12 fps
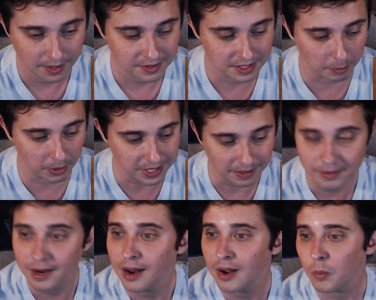Debris.
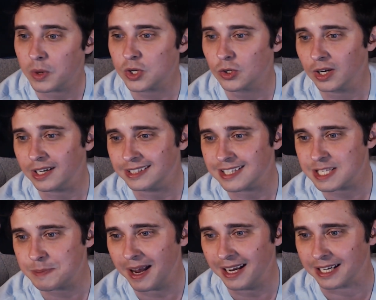When you look at the
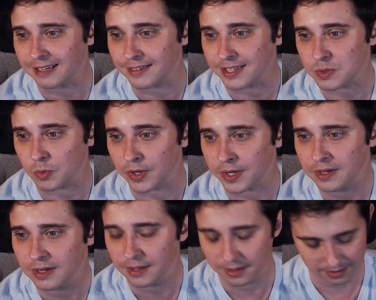spelling of this word,
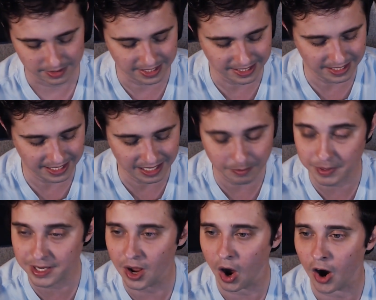
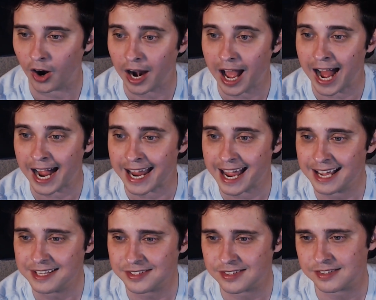
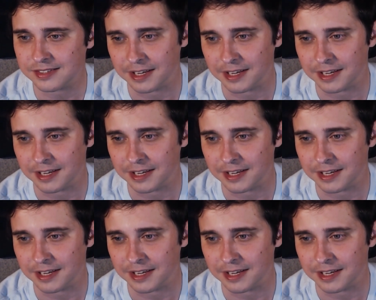D-E-B-R-I-S,